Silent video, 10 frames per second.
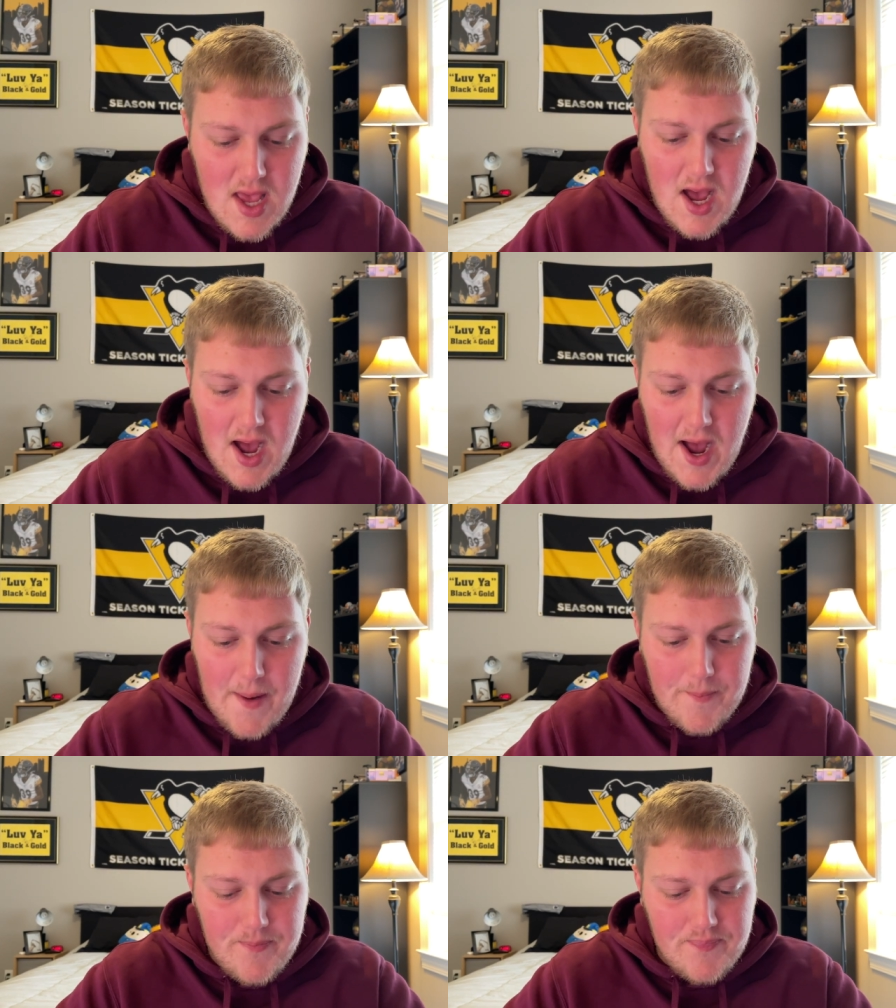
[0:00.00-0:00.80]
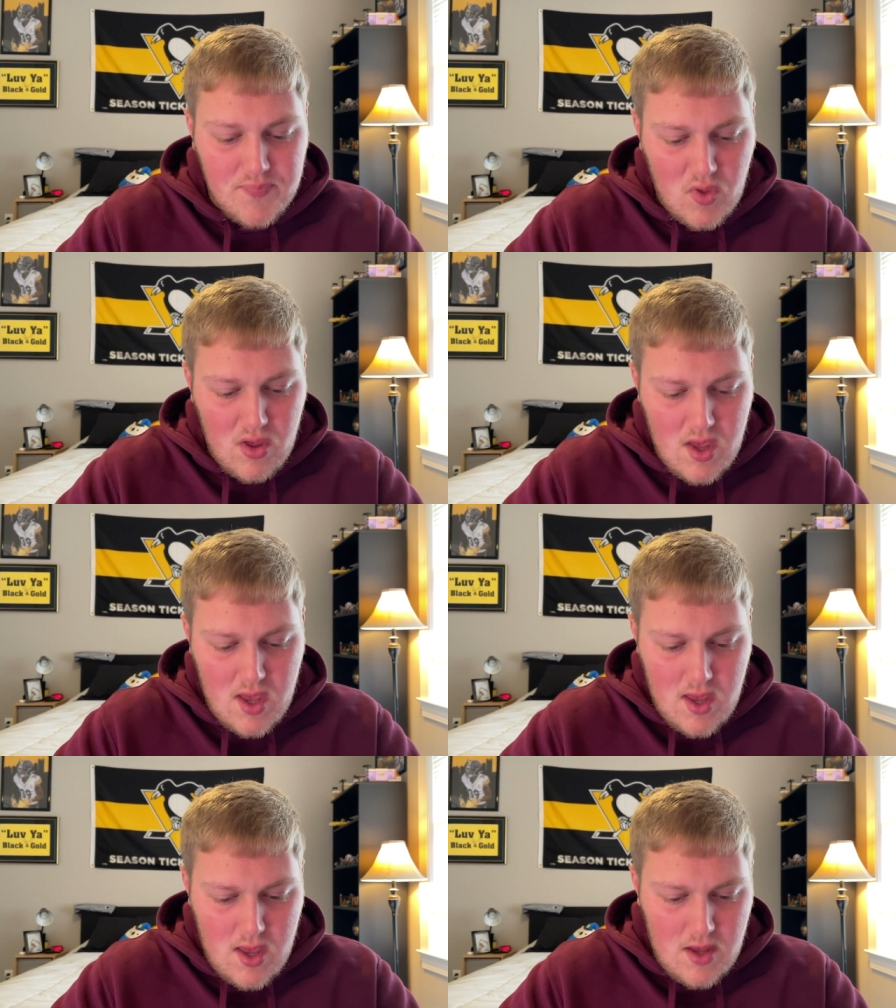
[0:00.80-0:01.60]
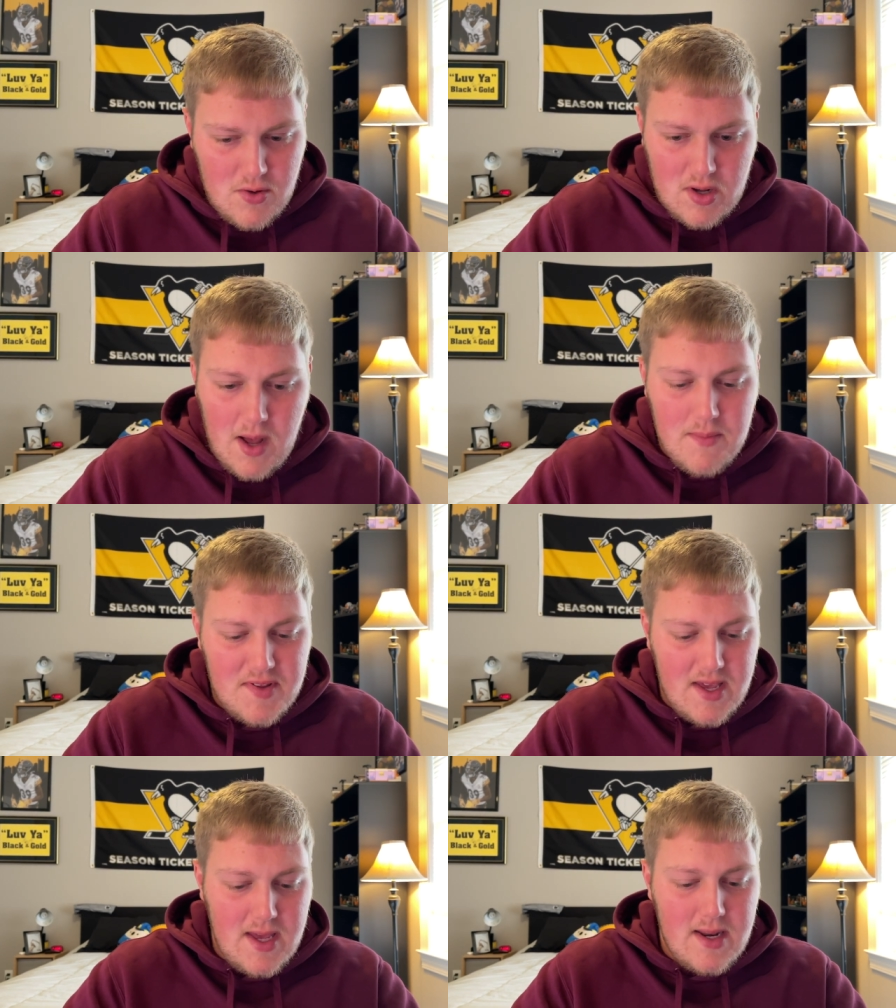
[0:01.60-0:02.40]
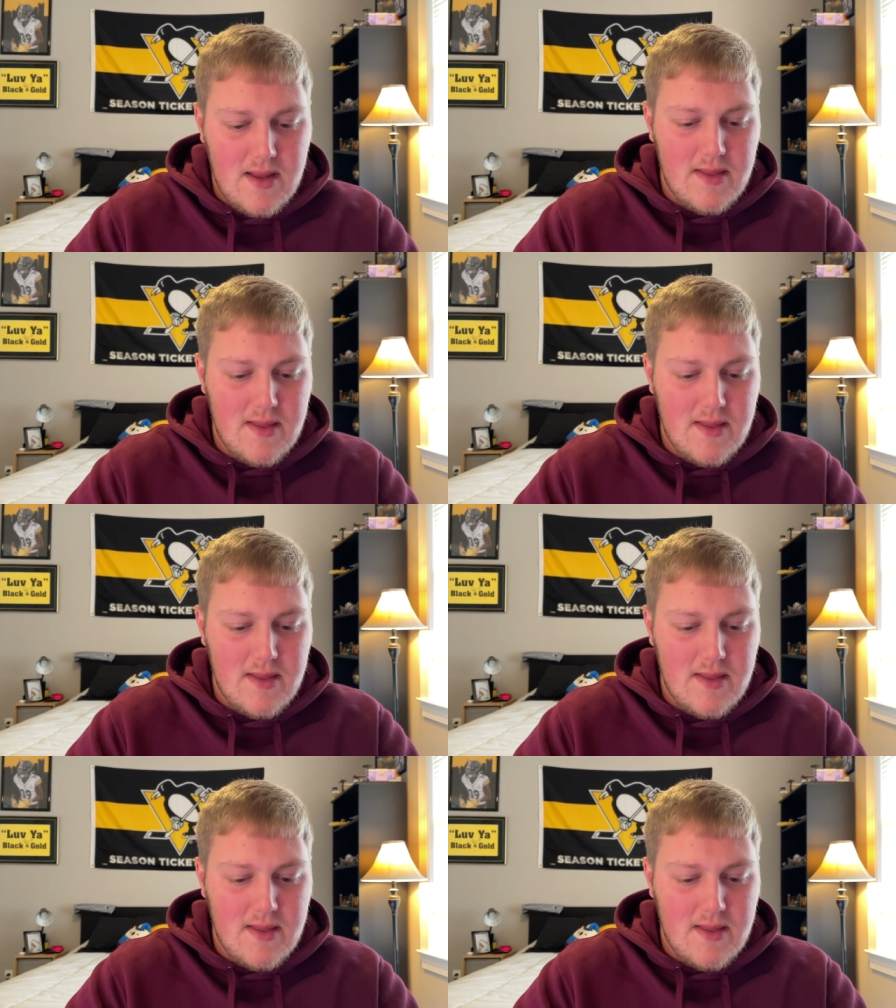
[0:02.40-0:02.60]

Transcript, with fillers: Um, so it comes in